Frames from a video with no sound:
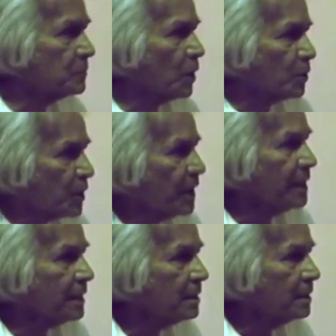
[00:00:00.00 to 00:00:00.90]
are you
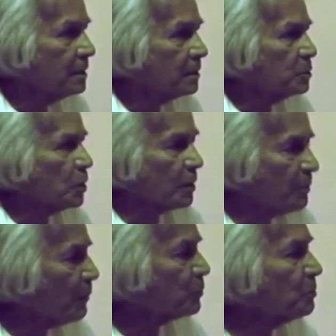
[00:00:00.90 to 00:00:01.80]
ready? You are
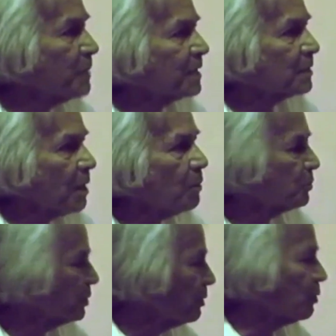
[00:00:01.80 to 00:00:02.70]
about to make
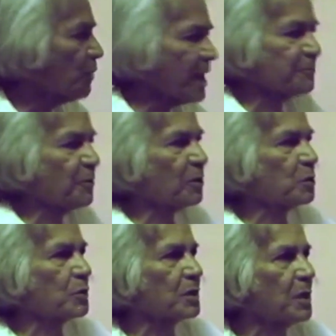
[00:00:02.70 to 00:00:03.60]
love to your wife
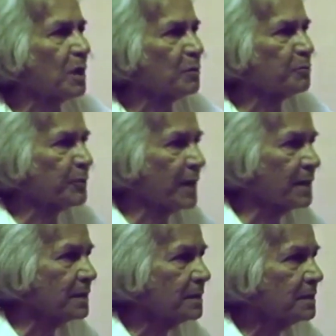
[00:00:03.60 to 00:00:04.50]
or your
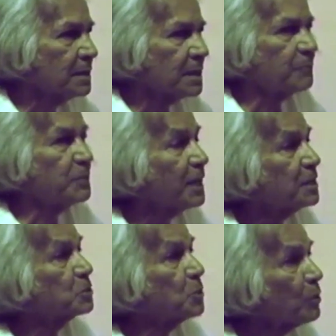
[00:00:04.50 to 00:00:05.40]
girlfriend. If there
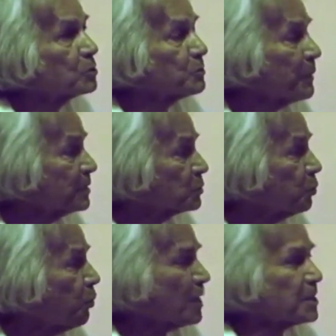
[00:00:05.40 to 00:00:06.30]
is no space,
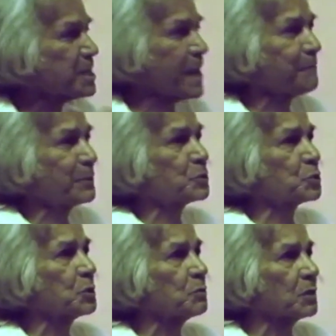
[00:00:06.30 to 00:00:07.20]
what happens
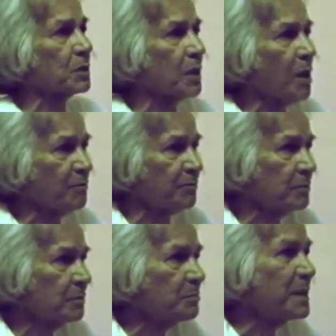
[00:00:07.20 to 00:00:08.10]
to your love
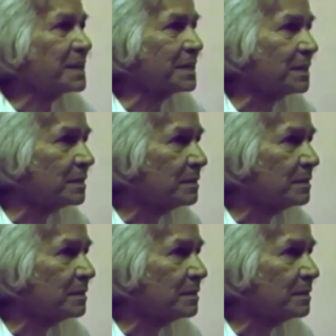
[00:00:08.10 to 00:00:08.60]
making?